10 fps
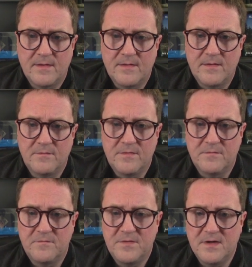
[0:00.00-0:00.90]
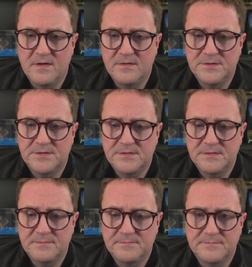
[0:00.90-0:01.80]
the fields.
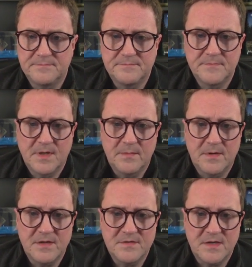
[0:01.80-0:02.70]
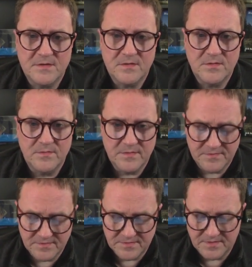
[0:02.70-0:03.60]
Let's actually do this
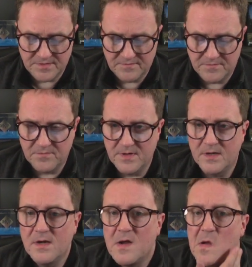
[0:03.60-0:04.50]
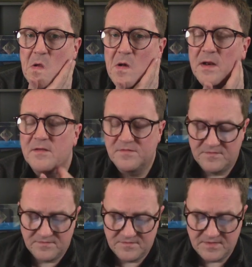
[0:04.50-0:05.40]
in a different way. Let's
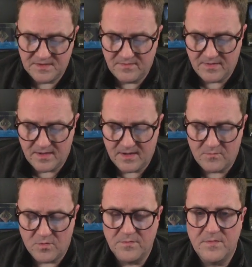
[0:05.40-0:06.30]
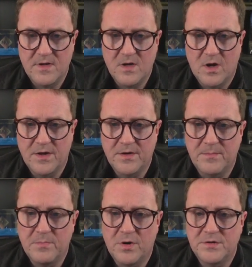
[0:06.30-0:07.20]
see that I want the other
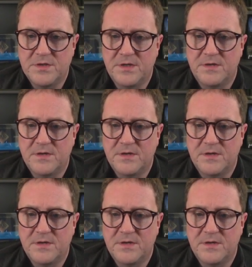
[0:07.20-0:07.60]
budgeted